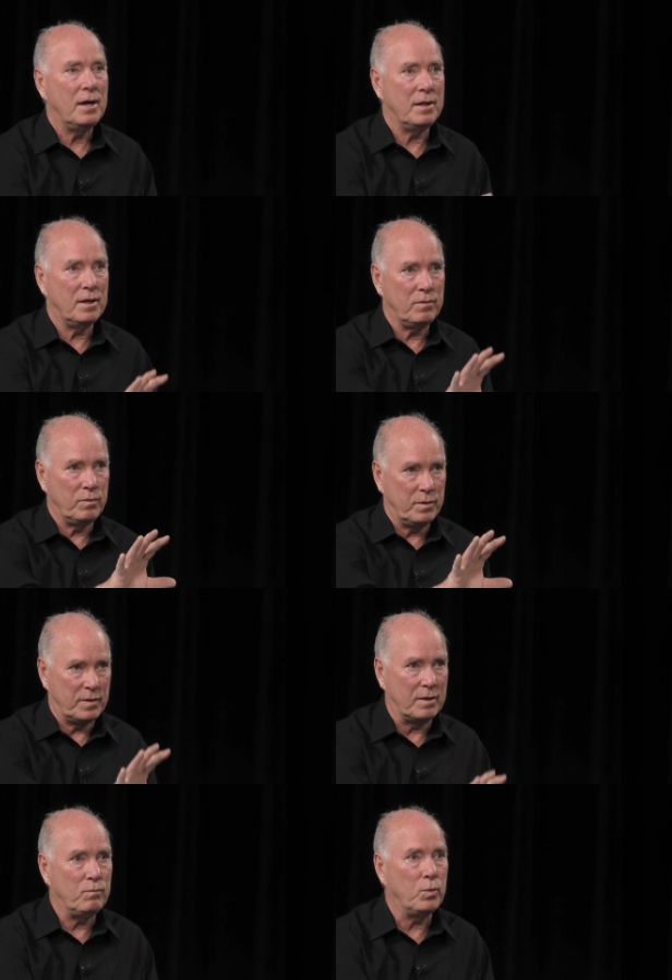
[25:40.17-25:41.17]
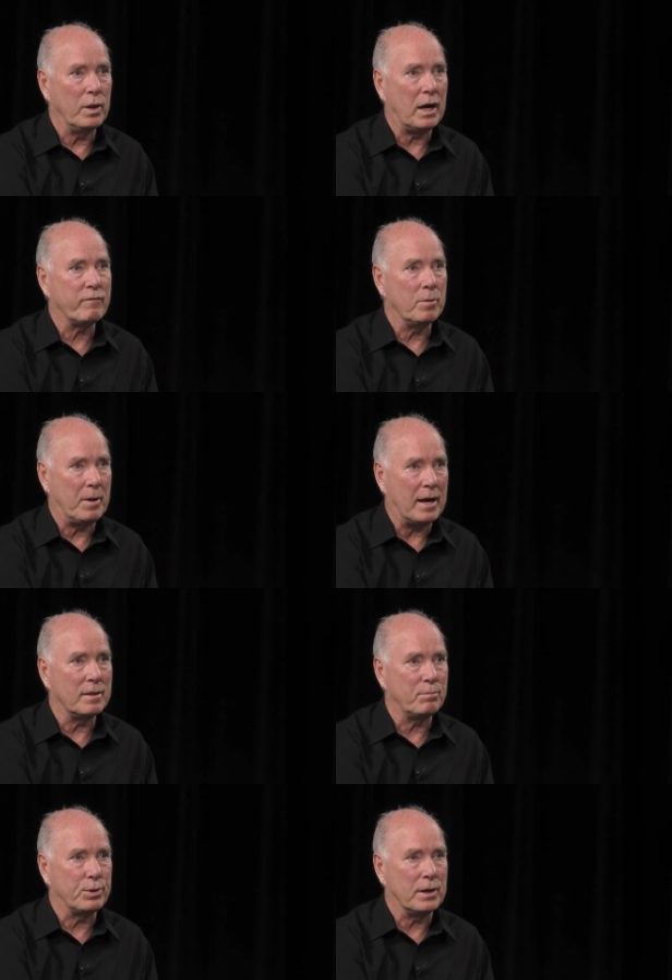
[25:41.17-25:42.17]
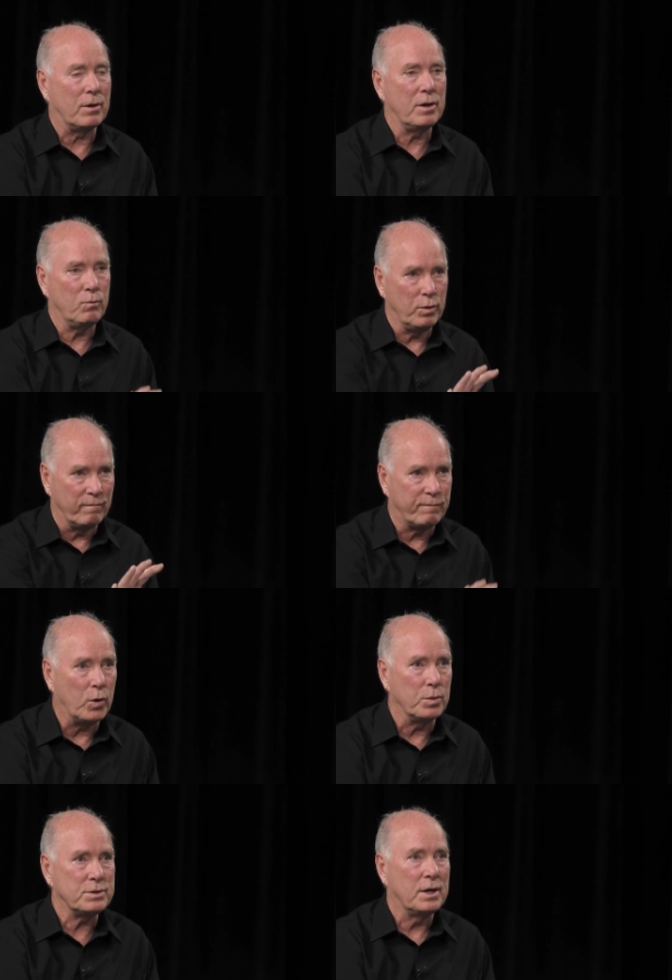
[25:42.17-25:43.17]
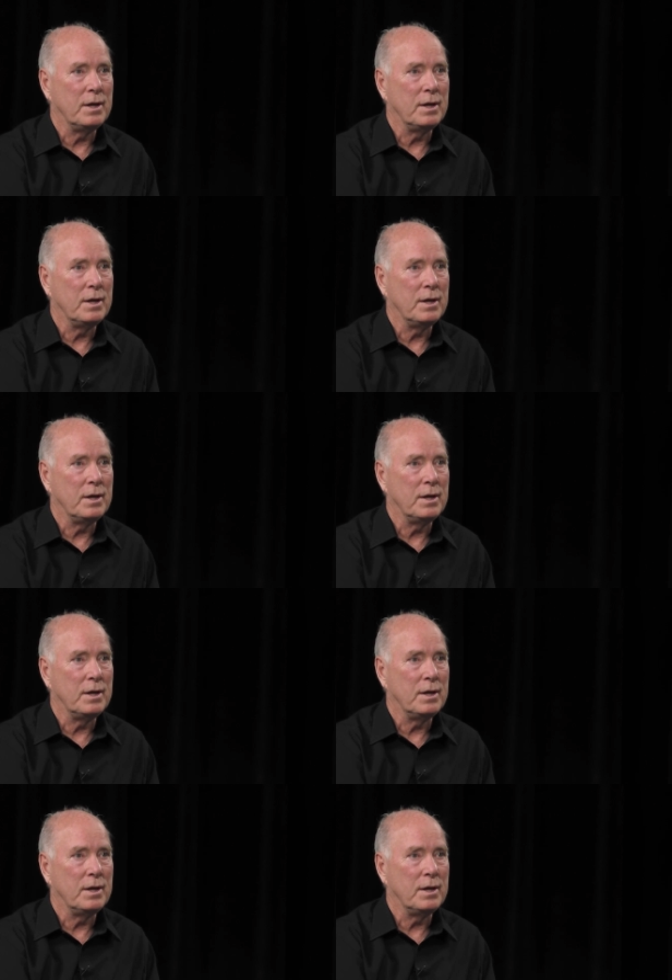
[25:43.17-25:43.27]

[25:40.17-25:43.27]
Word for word: and then, then we'll have our ballot put out and we'll vote.